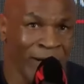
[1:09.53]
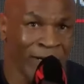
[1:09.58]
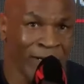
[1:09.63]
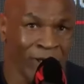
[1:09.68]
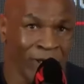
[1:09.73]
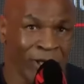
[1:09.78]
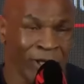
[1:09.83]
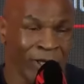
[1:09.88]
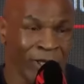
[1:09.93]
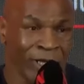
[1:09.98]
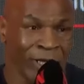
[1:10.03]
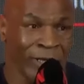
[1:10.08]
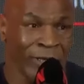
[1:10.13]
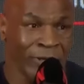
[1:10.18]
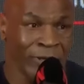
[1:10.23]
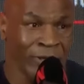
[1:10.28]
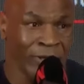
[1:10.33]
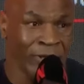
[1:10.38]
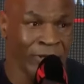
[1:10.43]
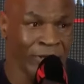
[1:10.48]
about it. Look at
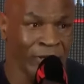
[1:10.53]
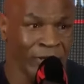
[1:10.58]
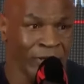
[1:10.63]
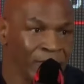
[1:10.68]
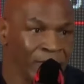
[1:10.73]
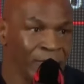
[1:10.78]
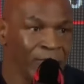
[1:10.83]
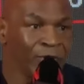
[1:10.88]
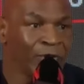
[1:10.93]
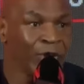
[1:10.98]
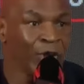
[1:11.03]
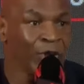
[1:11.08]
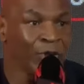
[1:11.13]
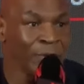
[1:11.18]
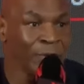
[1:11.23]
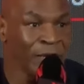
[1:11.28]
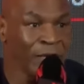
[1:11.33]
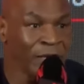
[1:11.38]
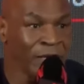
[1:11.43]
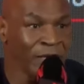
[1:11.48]
this.
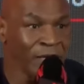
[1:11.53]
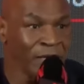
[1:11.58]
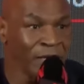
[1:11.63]
Excuse me?